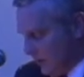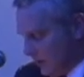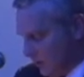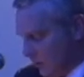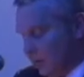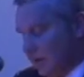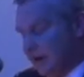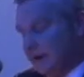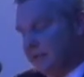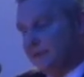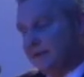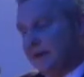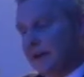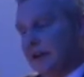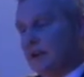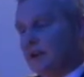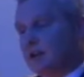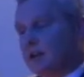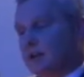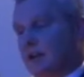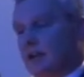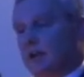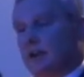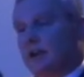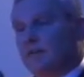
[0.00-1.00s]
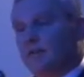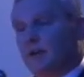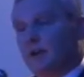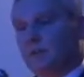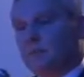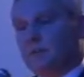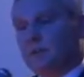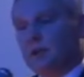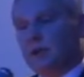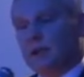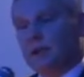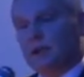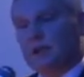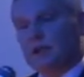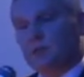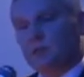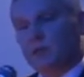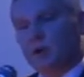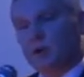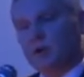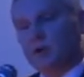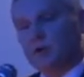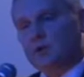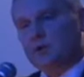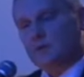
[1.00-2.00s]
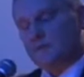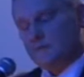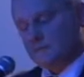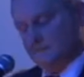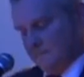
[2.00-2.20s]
we failed to live up to these words.